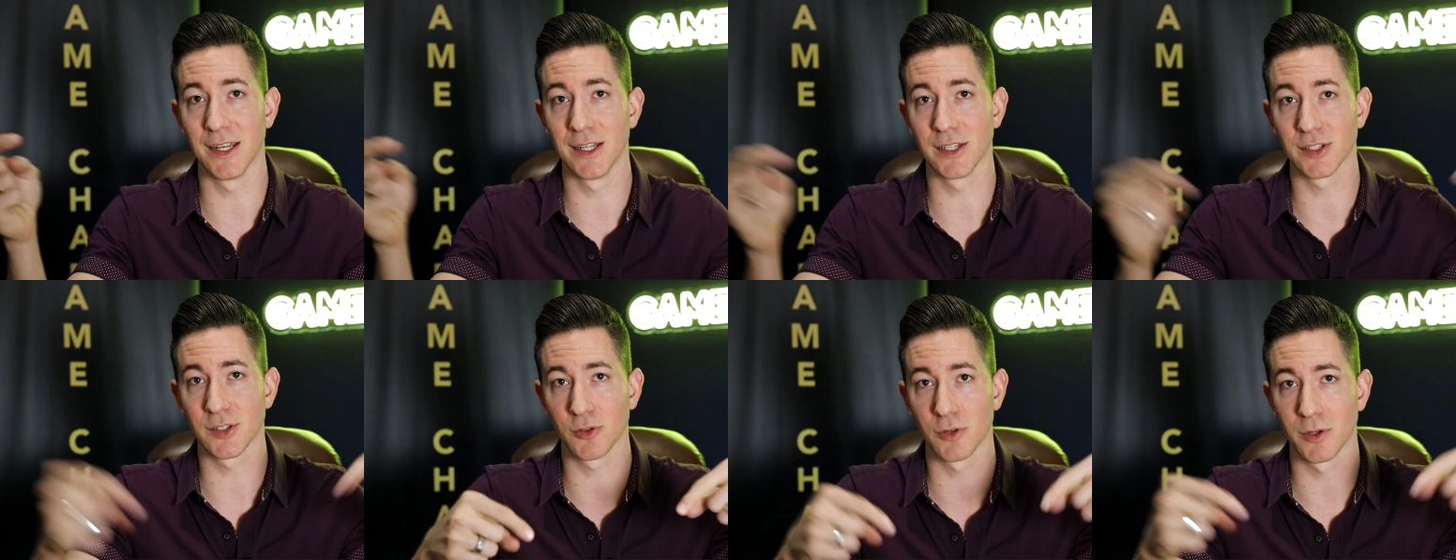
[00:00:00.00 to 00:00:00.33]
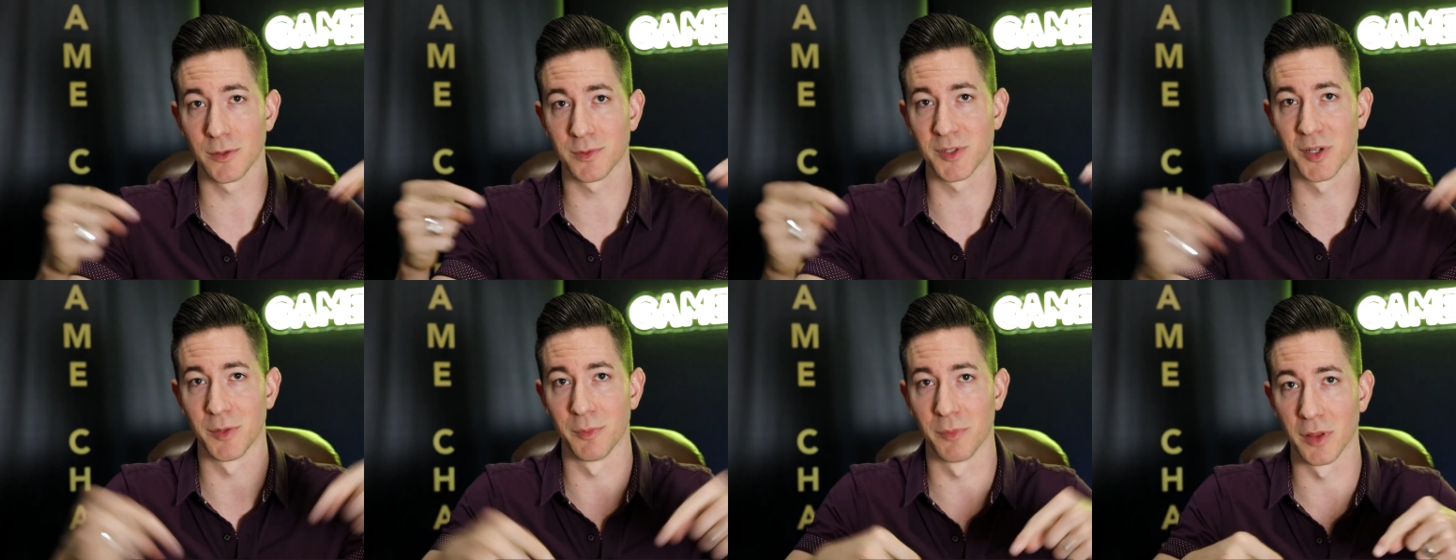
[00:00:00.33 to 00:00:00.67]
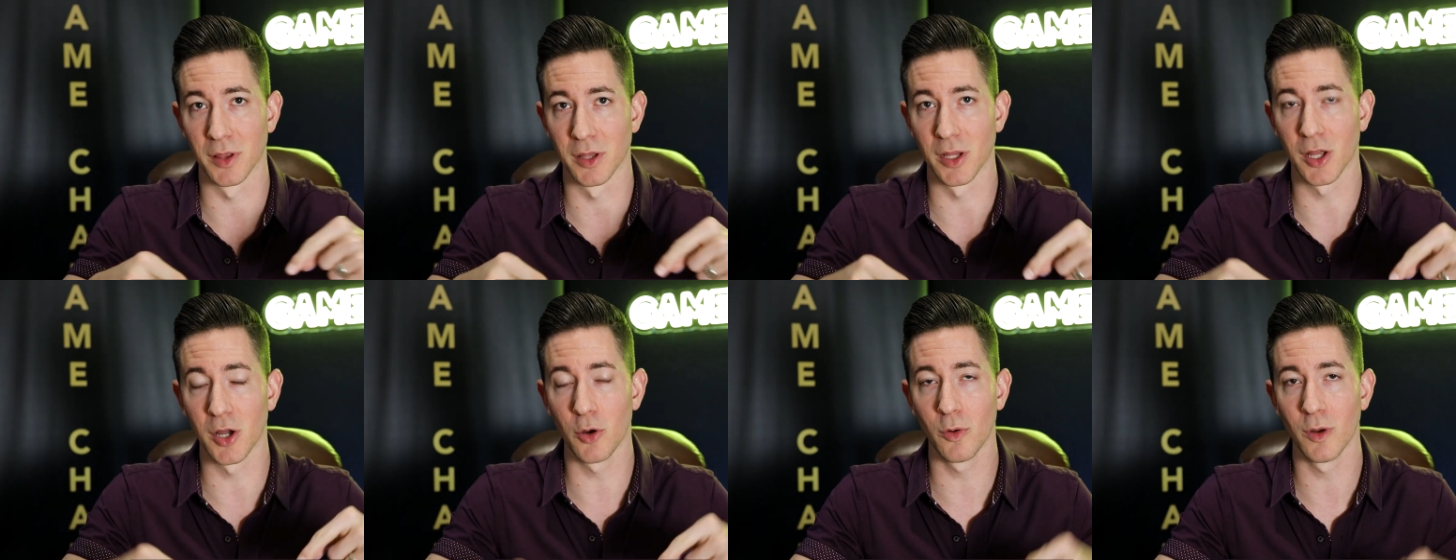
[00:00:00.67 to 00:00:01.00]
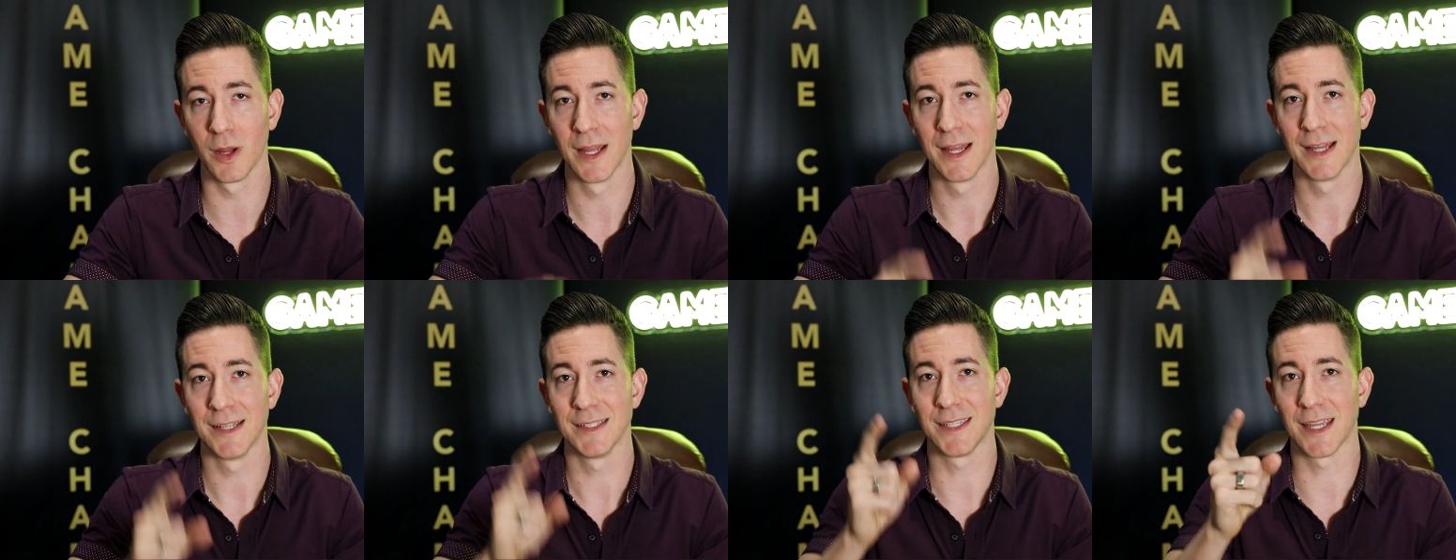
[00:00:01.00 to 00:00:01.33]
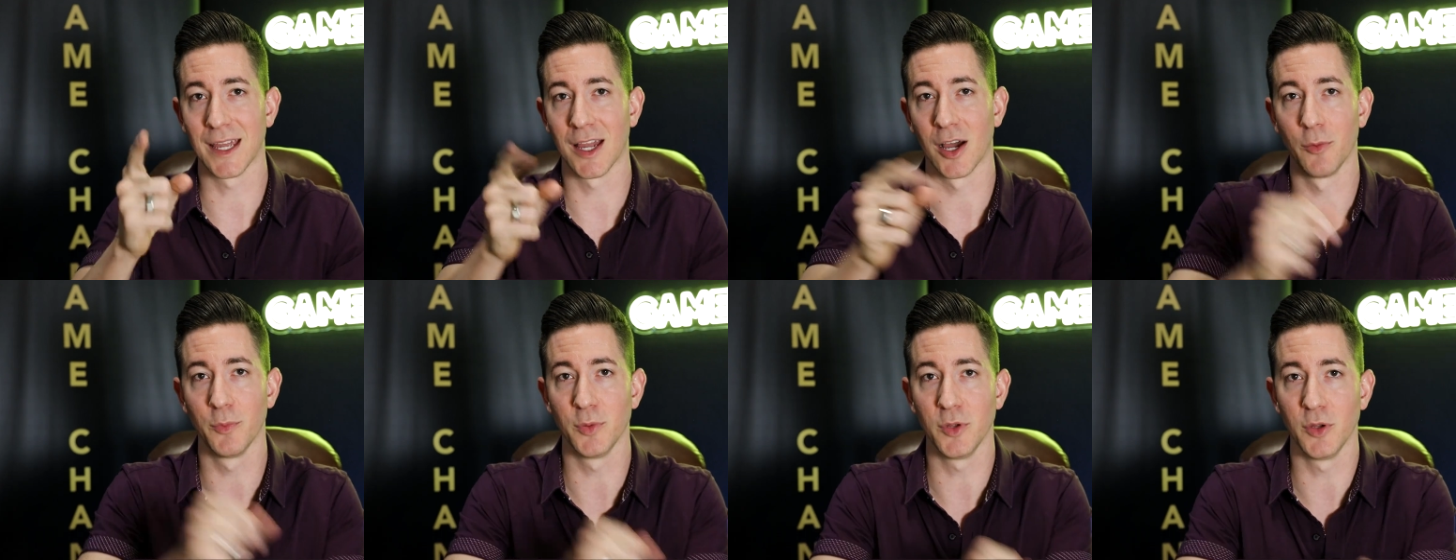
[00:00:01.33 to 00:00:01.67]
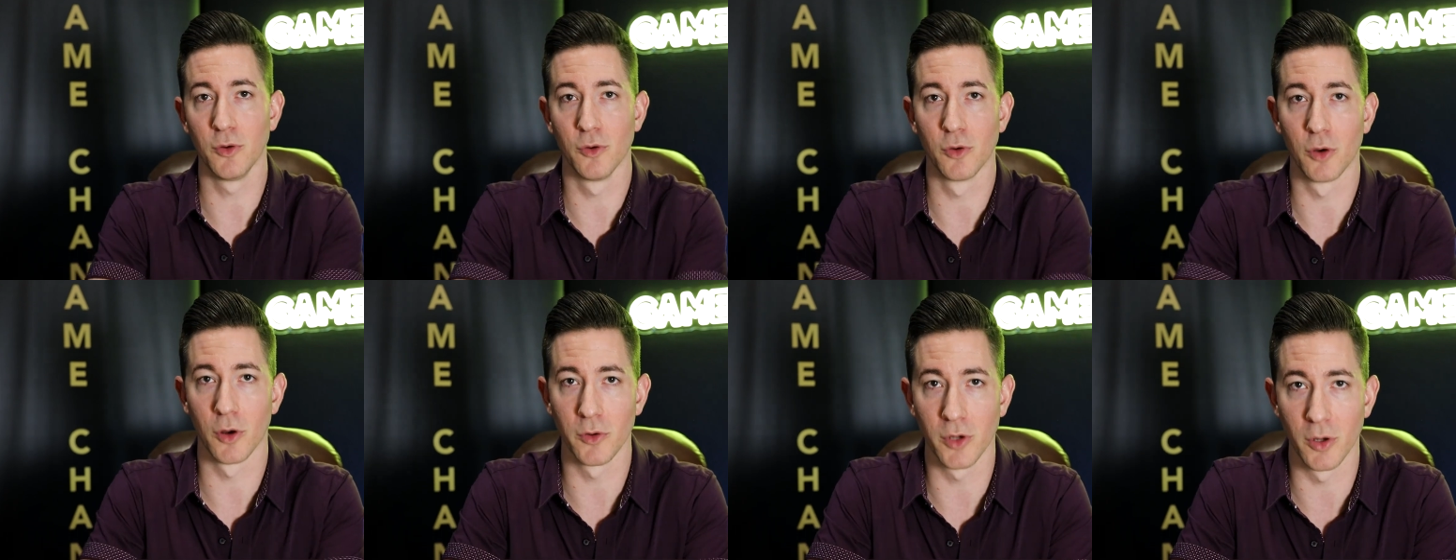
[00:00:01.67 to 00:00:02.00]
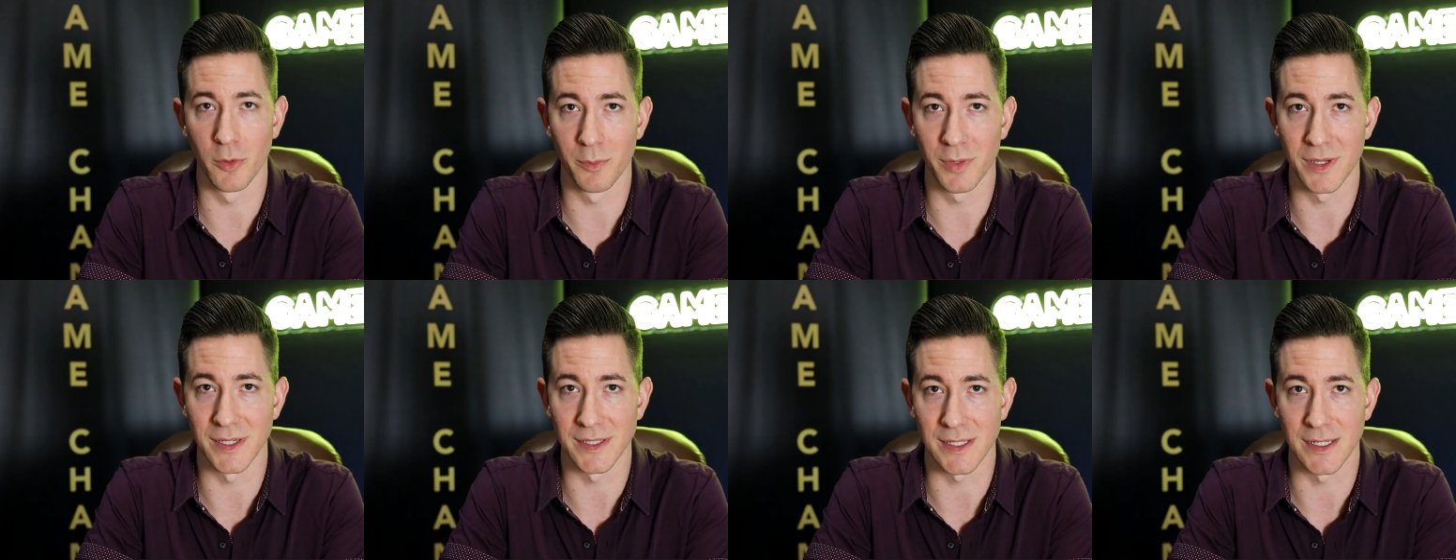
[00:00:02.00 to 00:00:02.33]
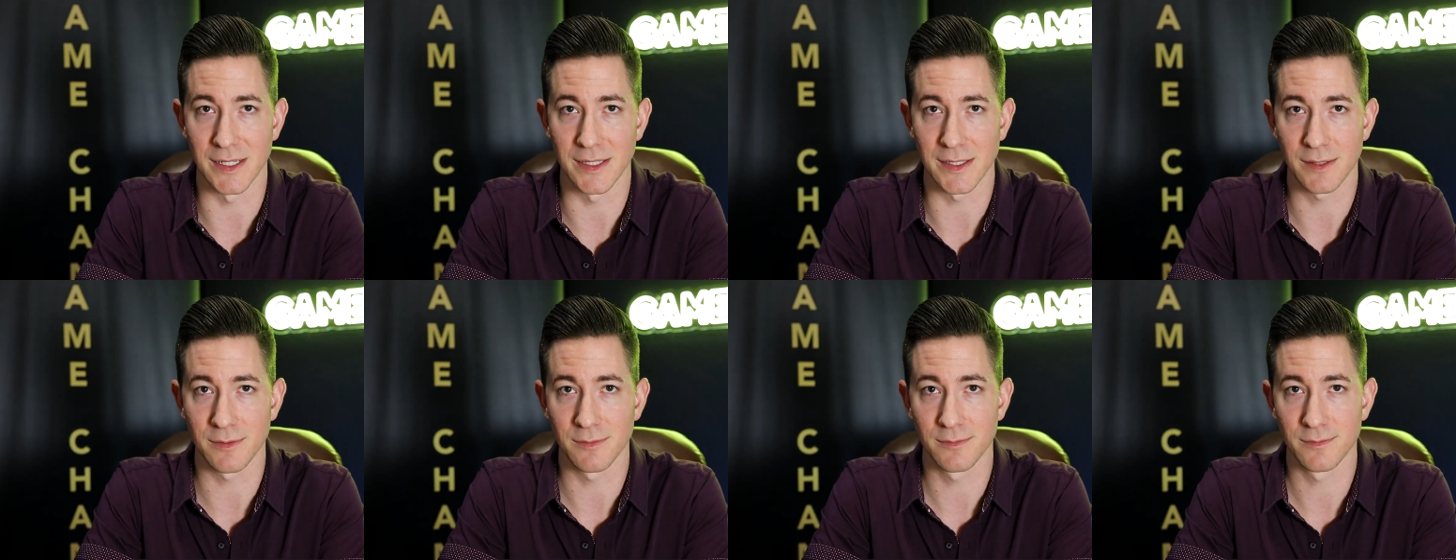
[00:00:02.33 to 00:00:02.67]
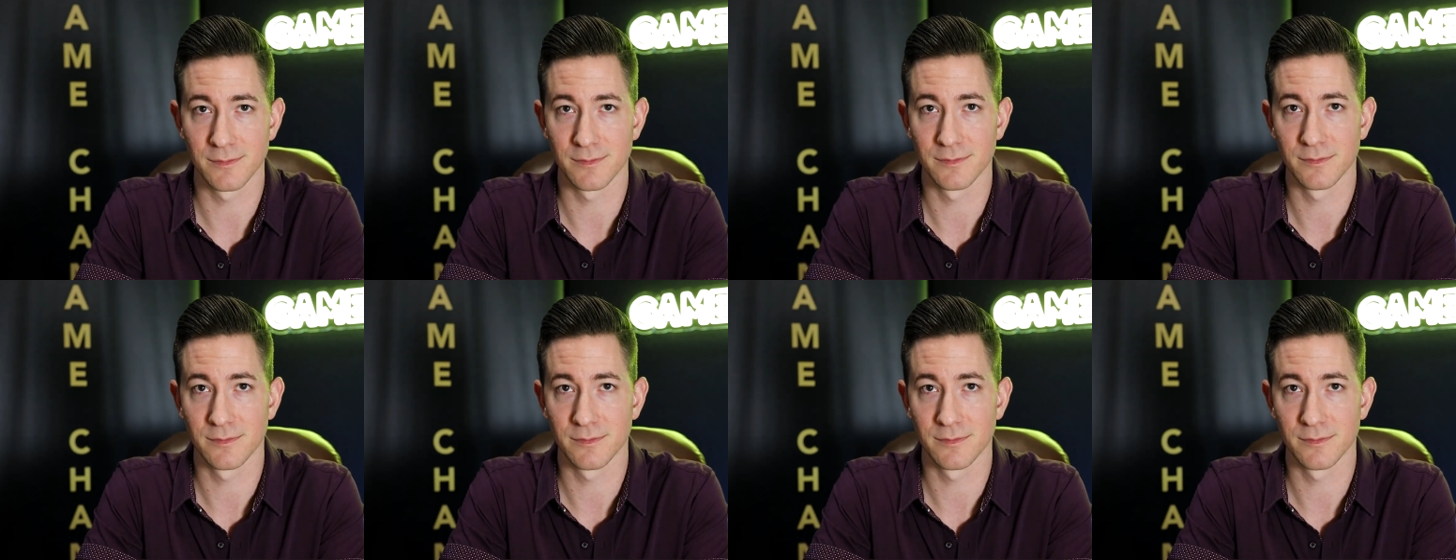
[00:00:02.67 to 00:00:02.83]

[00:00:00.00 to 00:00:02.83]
description below to help you grow your business.